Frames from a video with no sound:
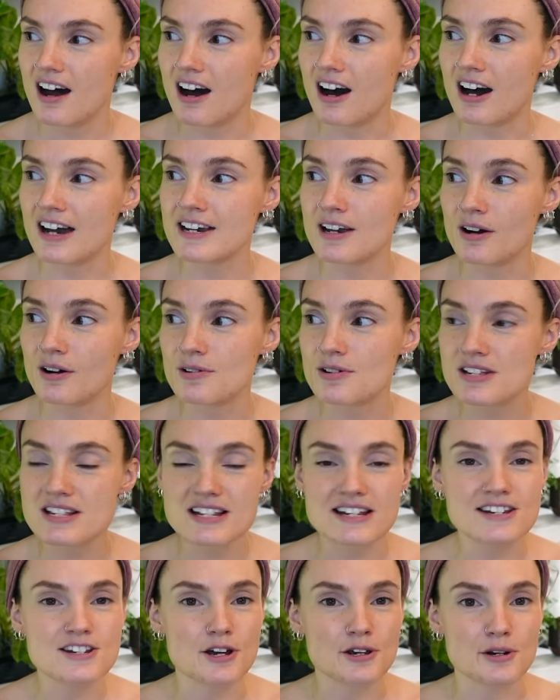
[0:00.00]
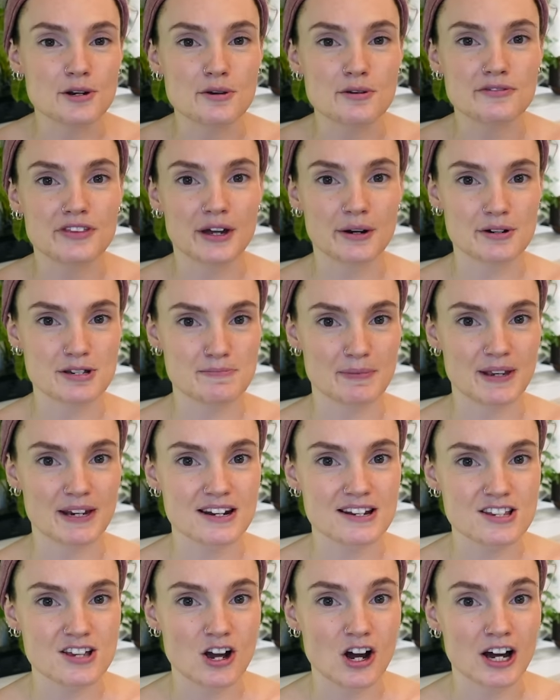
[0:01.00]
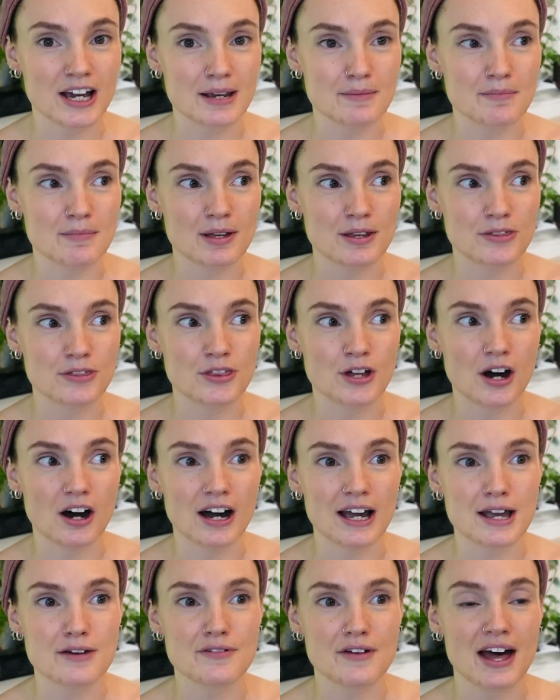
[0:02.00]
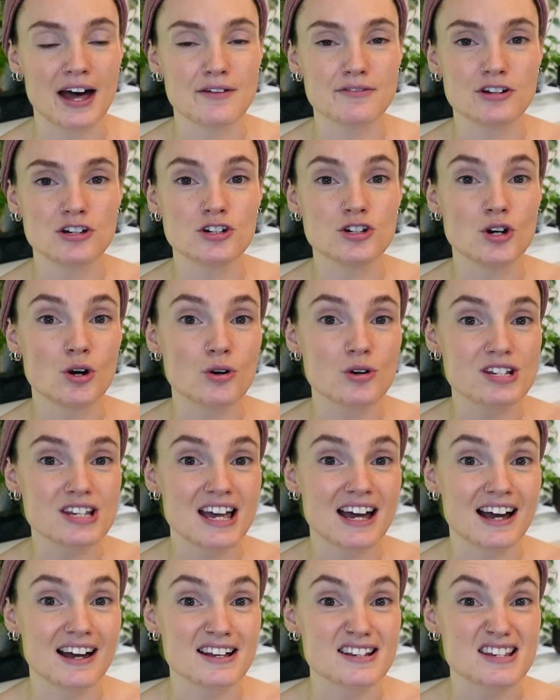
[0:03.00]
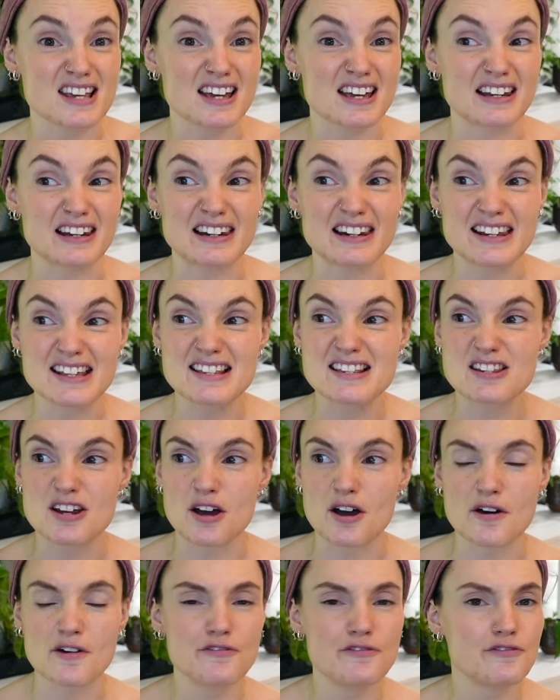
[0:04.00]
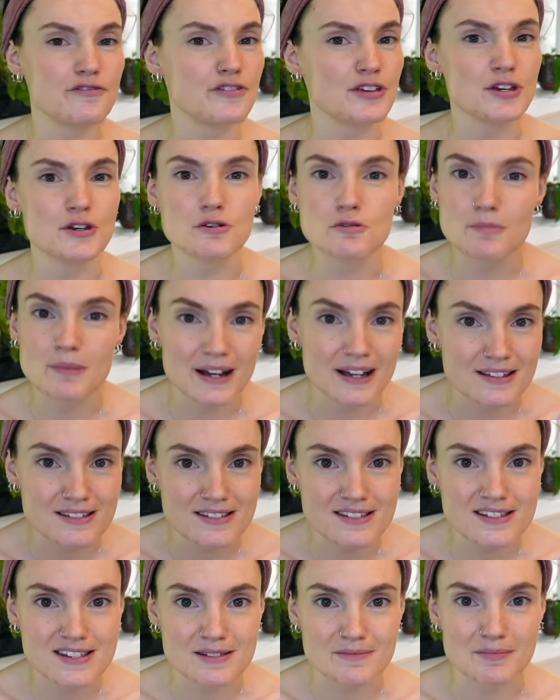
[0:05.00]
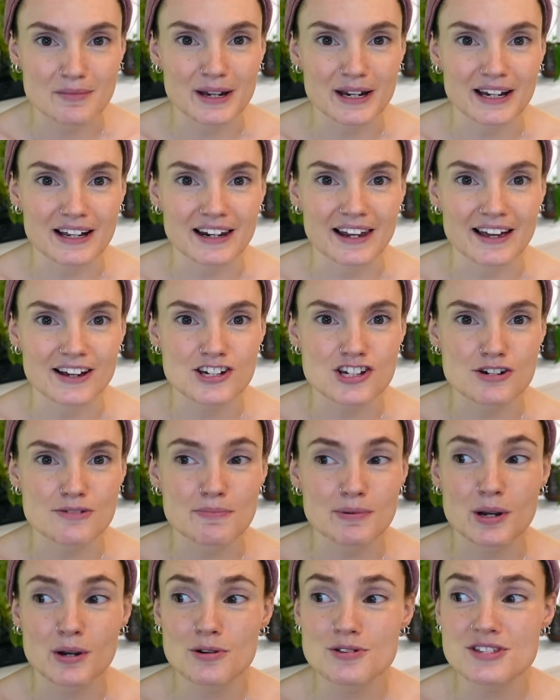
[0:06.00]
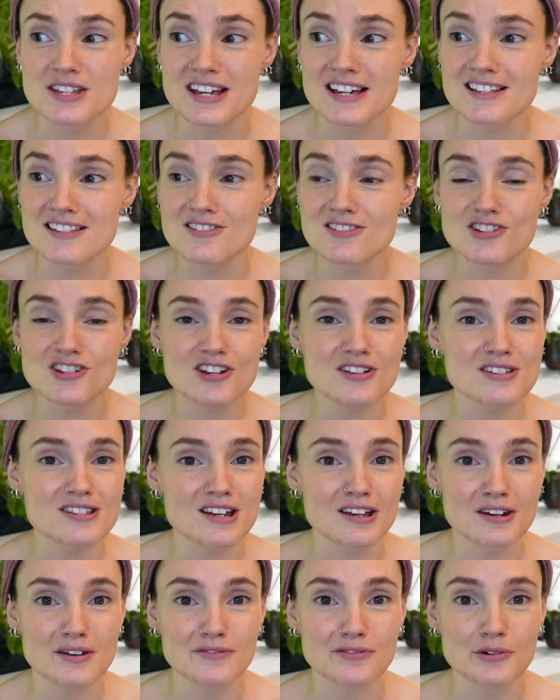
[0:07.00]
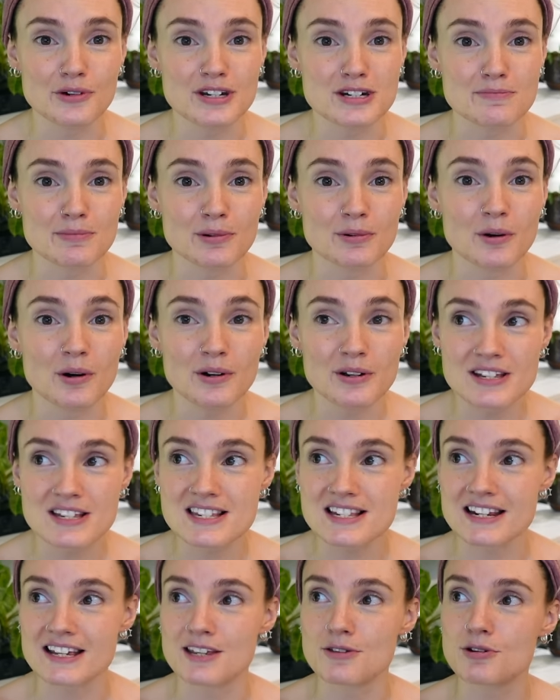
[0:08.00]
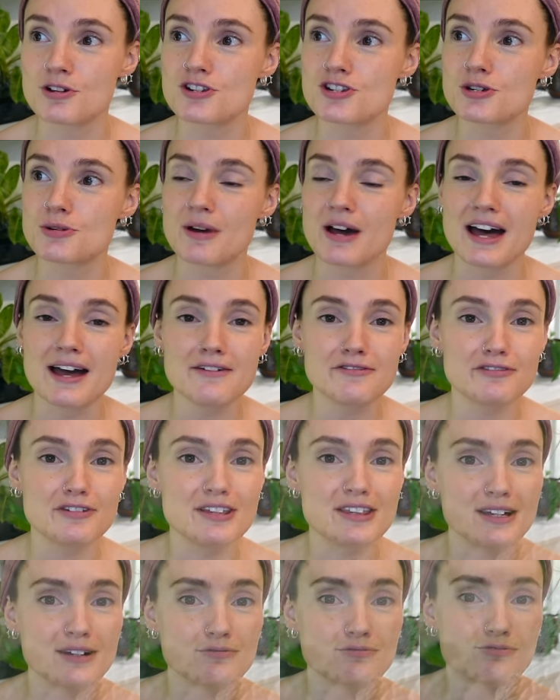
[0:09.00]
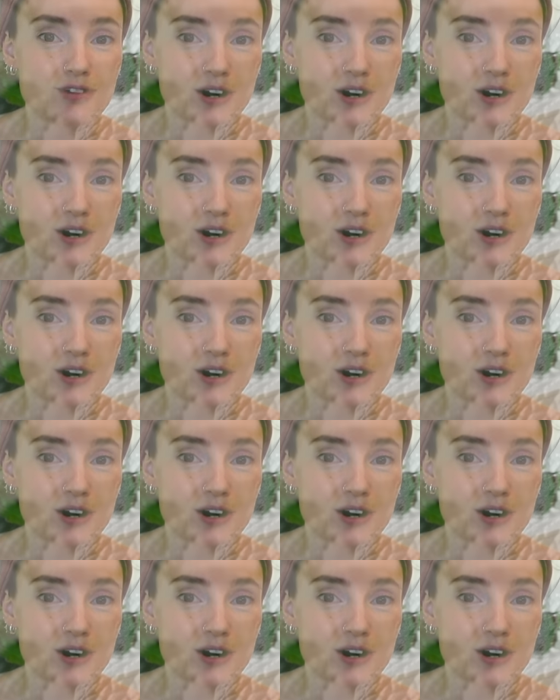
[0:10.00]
I honestly don't know if there has been a time that I have ever not had at least a few pests in my collection, because it's just unavoidable. Honestly, you can do everything